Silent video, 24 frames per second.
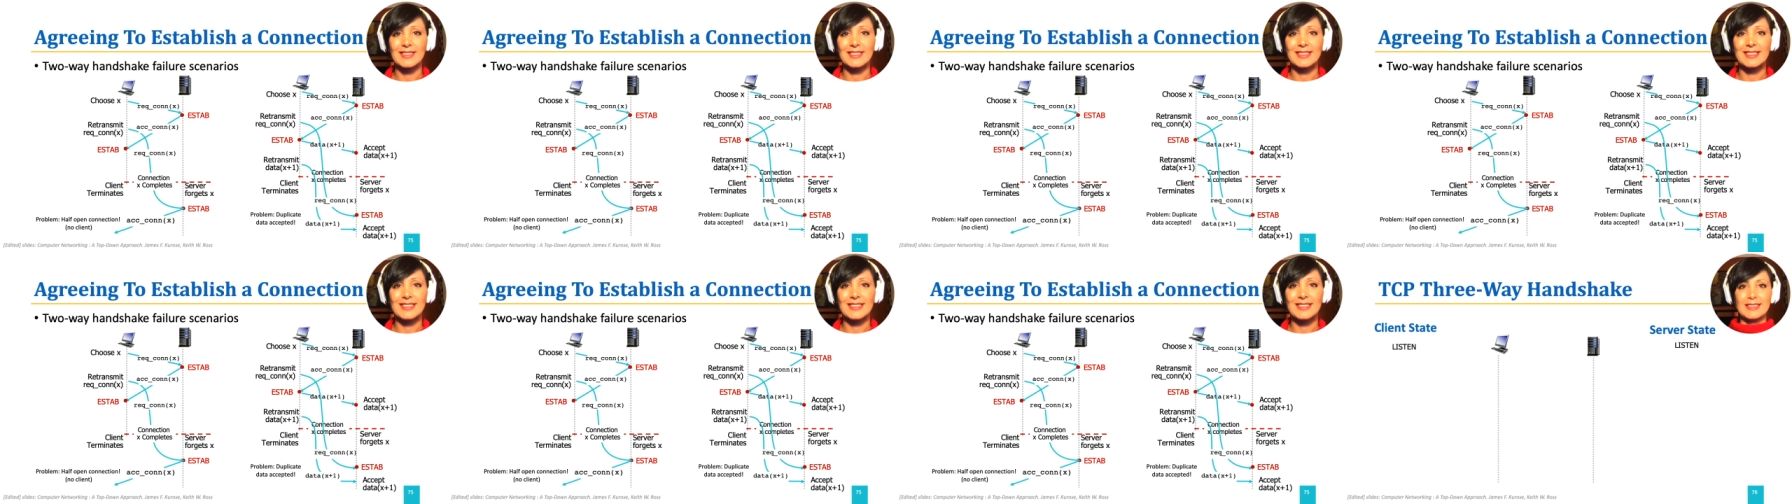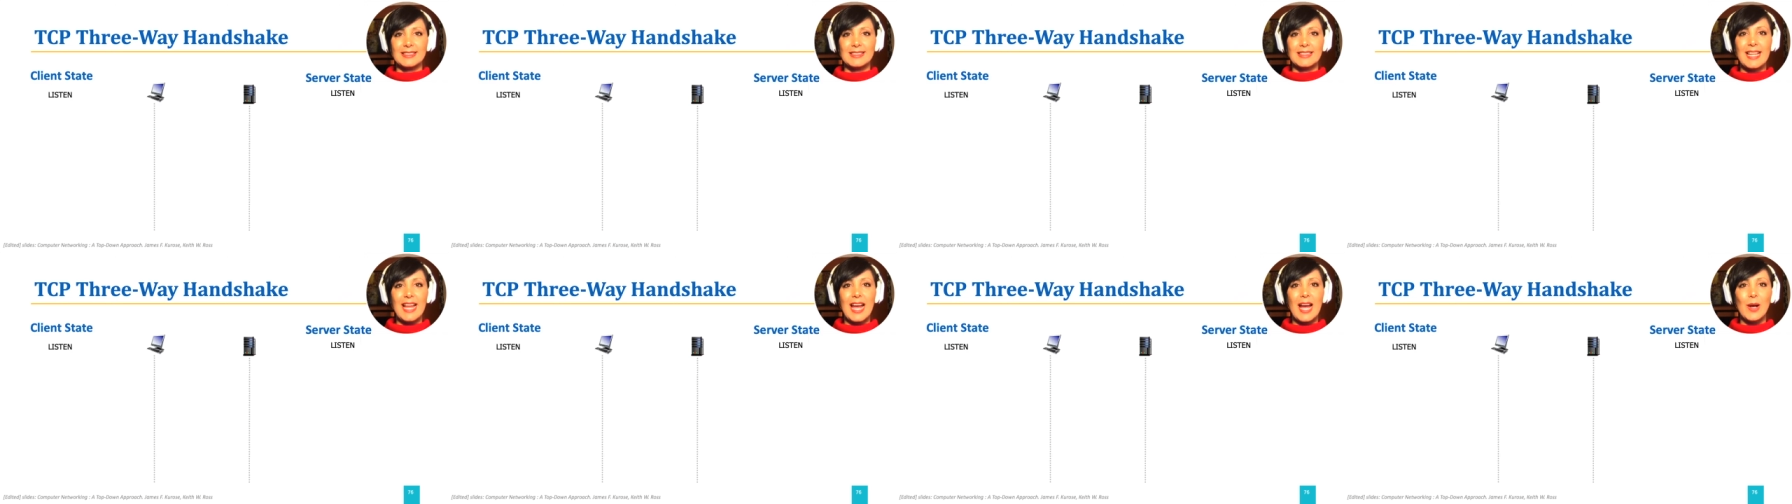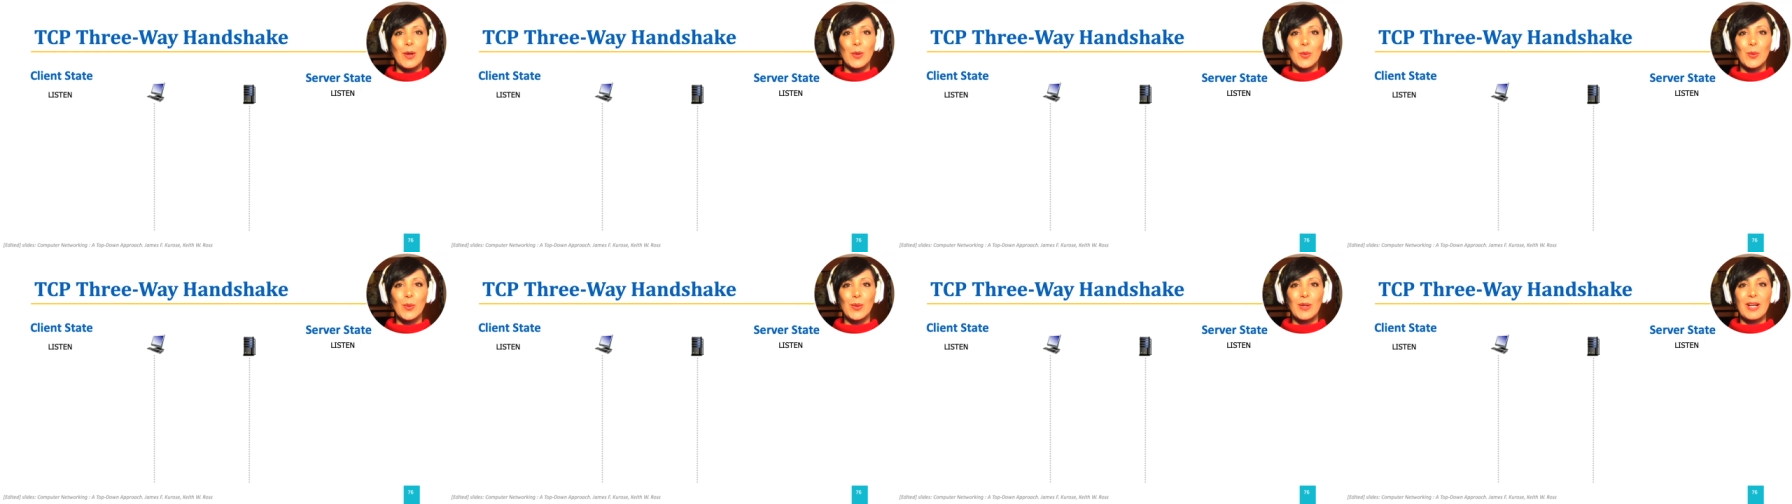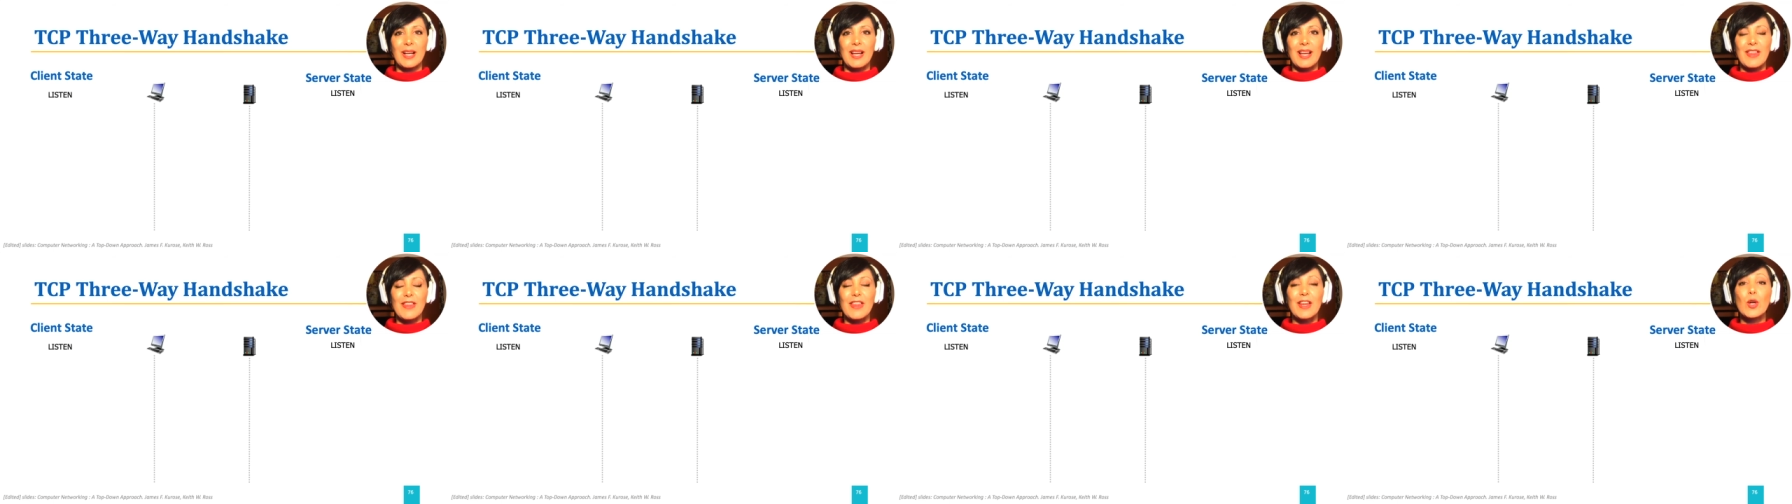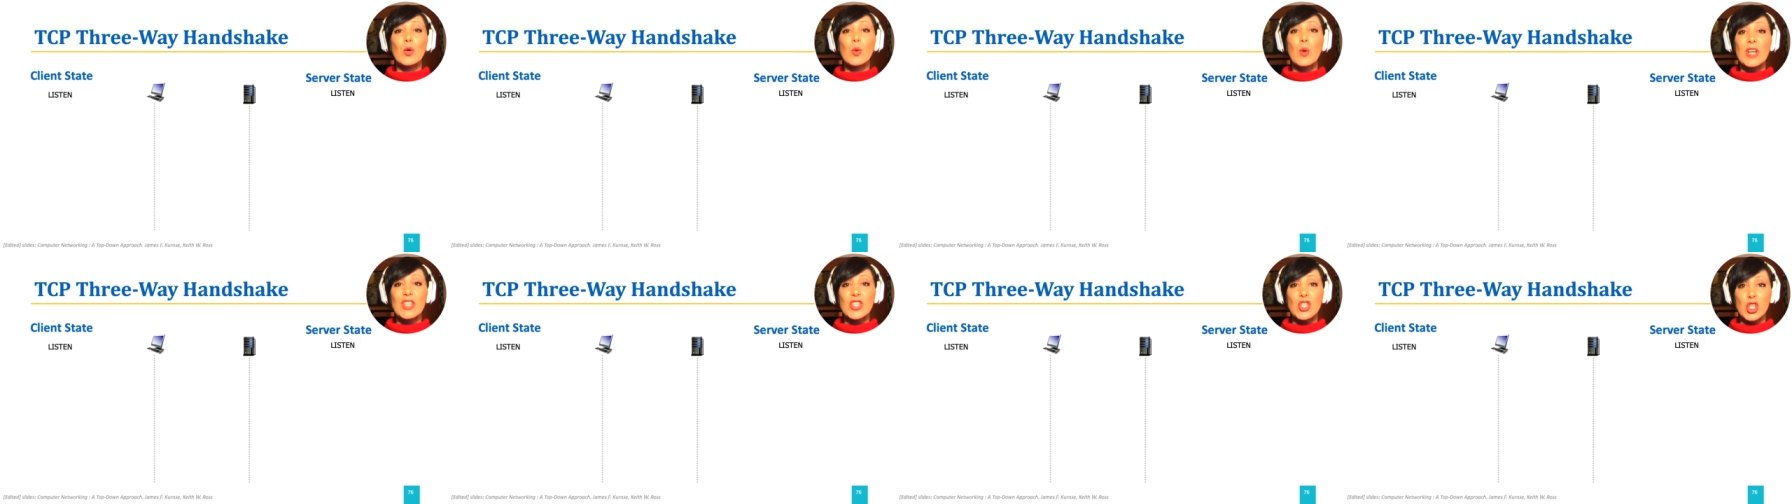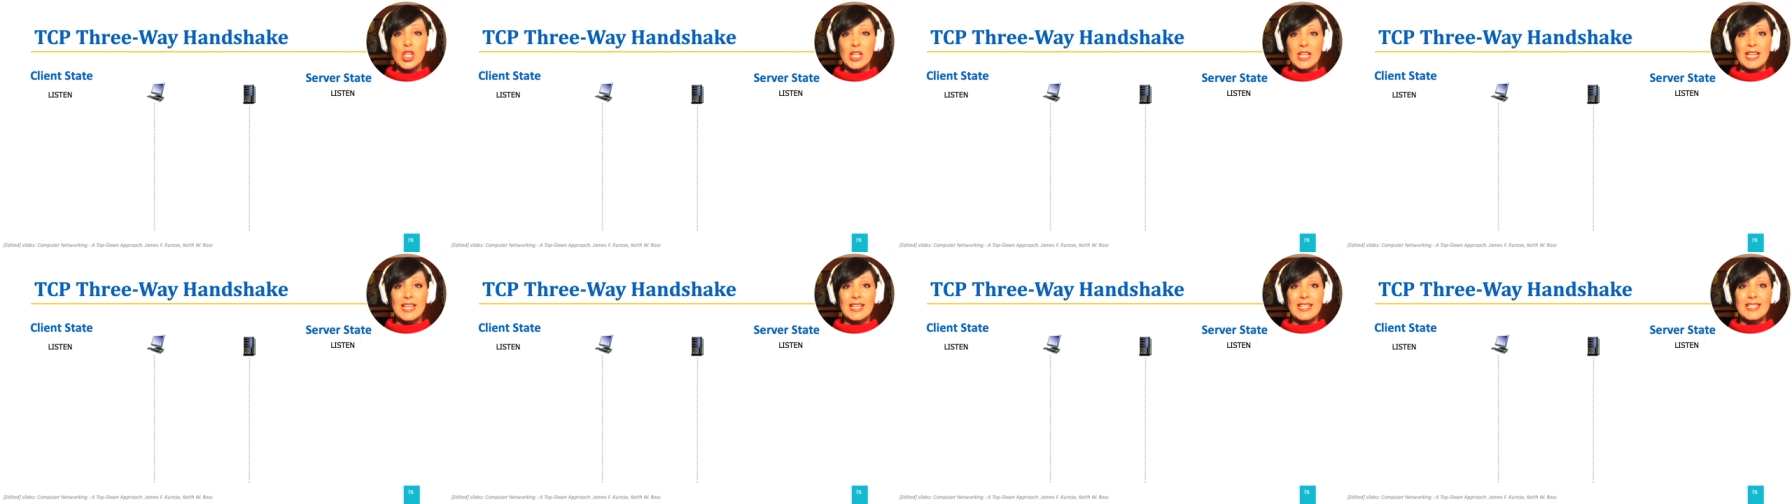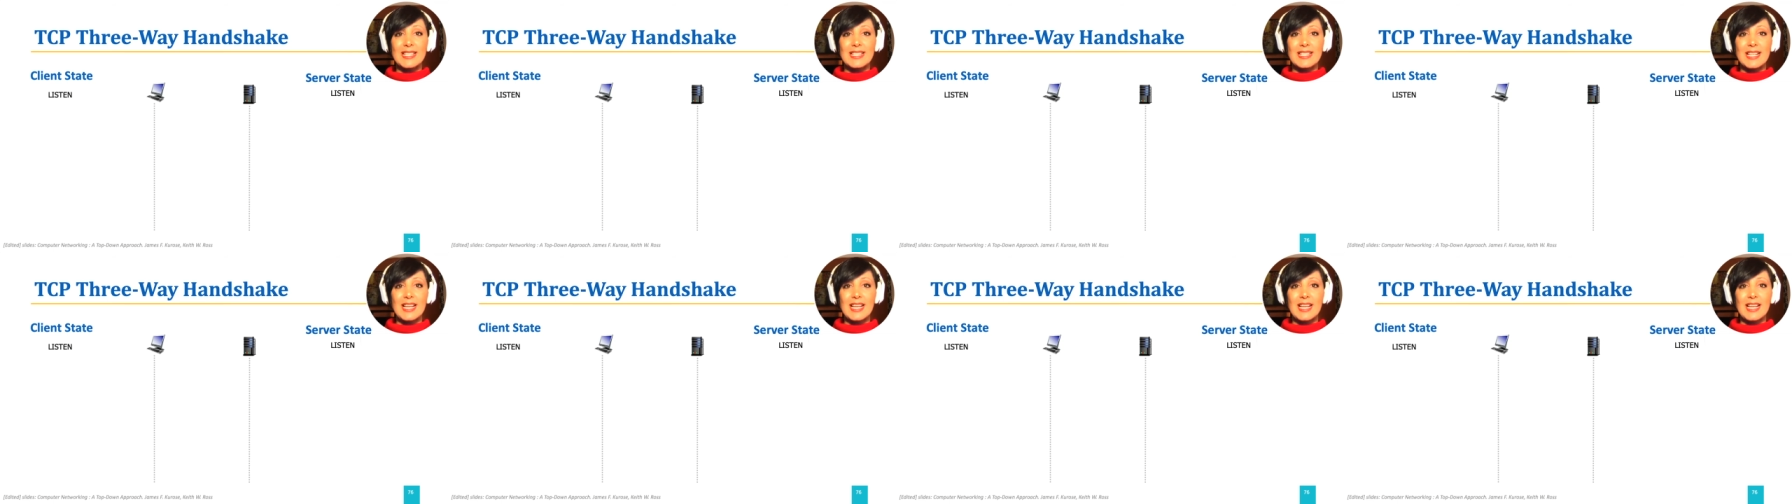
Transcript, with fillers: Now, the question is,